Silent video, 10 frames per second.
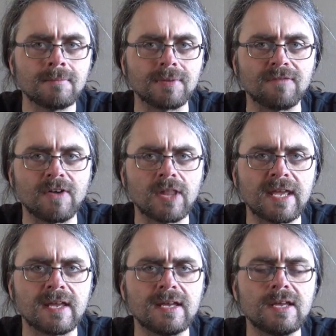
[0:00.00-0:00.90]
But I felt
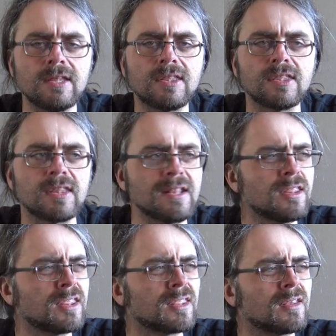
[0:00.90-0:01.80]
like
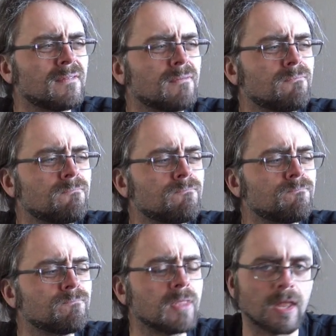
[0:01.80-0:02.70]
since
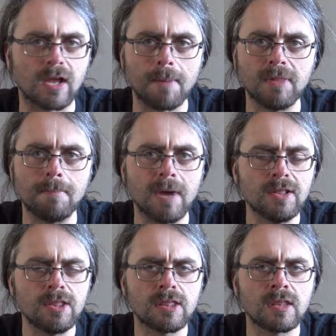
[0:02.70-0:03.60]
a couple of
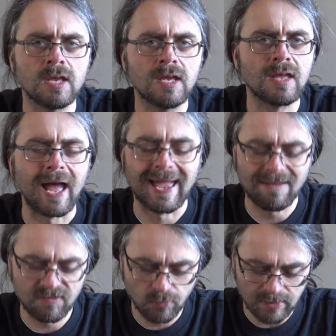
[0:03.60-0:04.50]
months, I
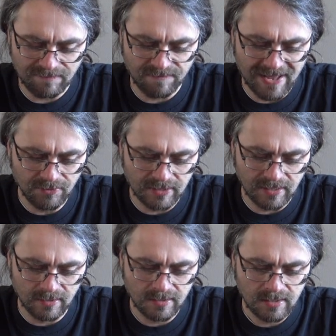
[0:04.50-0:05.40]
haven't really found
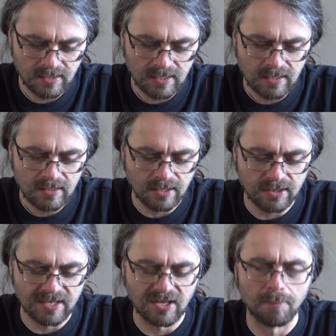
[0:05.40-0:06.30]
the, the
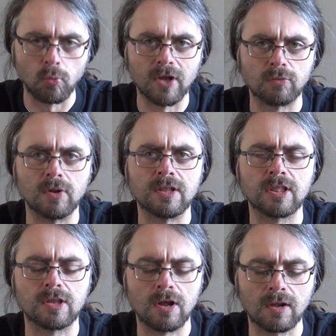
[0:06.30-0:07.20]
Saint Ambroise one in
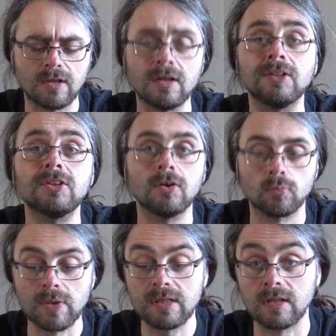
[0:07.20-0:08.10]
stock
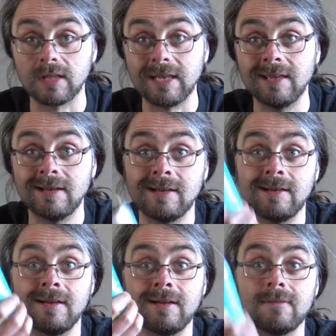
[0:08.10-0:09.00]
until recently.
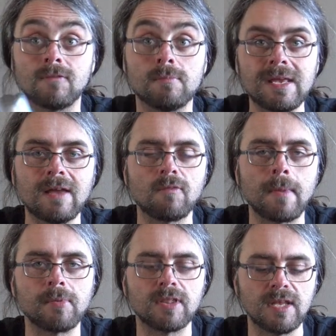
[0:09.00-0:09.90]
For me, I
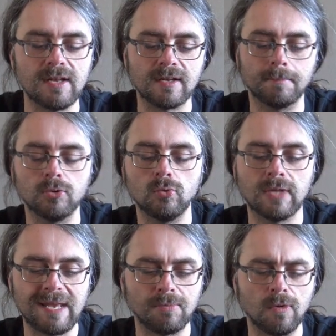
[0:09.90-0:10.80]
remember seeing it in the
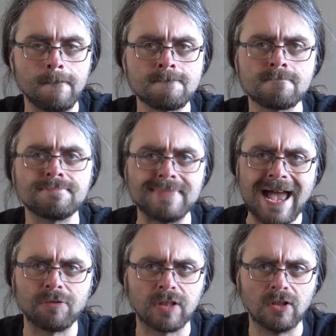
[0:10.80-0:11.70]
blue label.
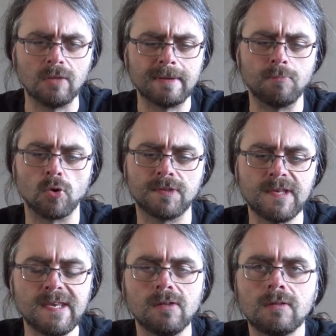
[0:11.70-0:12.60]
Now it's a little bit more
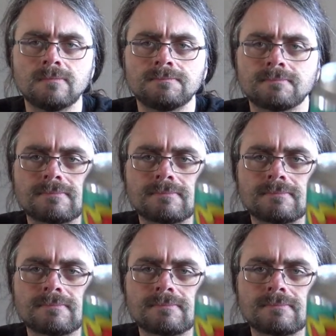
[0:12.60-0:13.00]
teal.